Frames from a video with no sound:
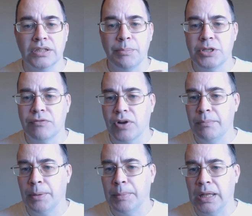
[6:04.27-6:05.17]
Some of this
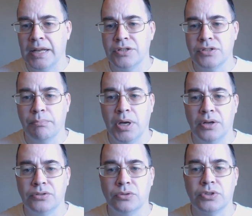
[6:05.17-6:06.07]
freight might be letters and
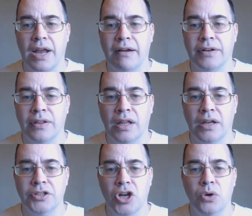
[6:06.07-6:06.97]
parcels carried in the
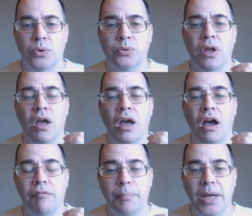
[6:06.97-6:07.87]
luggage hold
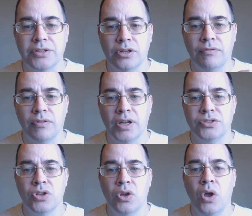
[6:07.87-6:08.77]
of passenger
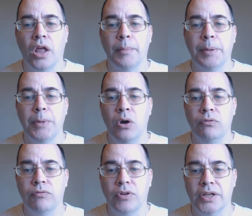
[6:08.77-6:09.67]
flights, or might be
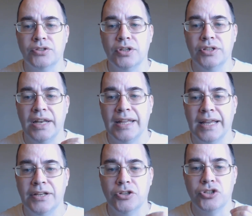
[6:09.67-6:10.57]
whole flights
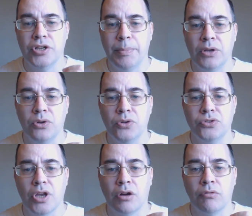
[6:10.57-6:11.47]
dedicated to shipping
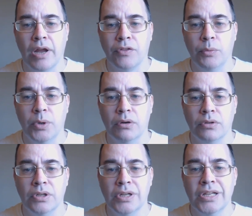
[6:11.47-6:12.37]
goods around the world.
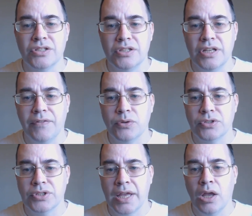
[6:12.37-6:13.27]
So it's difficult
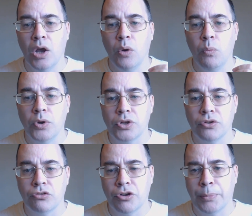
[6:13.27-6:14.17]
to say what
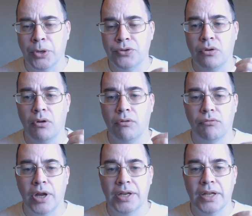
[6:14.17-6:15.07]
contribution
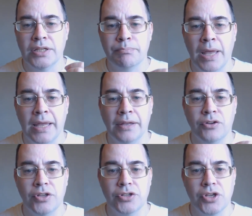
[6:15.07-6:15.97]
freight is
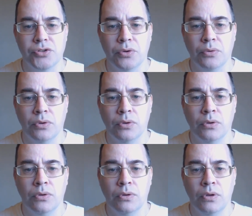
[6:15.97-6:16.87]
making to this issue.
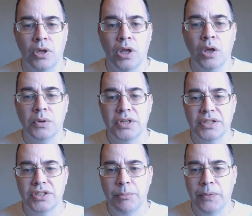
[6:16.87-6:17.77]
It
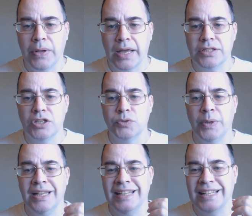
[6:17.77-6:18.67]
does seem to be the case that
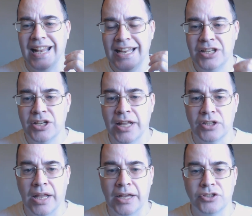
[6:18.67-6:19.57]
we need
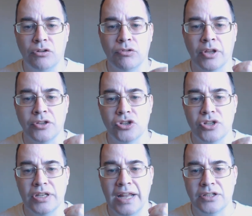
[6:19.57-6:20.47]
international action rather than
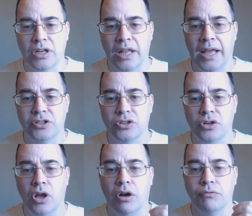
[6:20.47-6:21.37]
just national
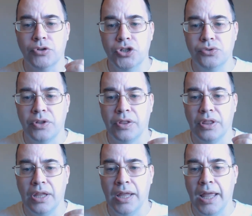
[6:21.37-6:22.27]
action on reducing
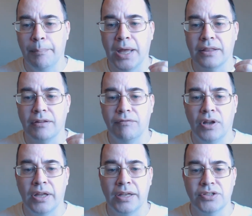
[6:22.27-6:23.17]
the impact that
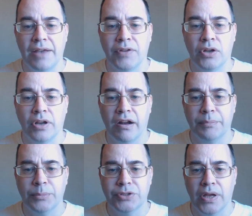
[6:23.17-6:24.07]
flying is having on our
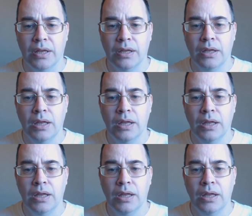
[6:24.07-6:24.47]
atmosphere.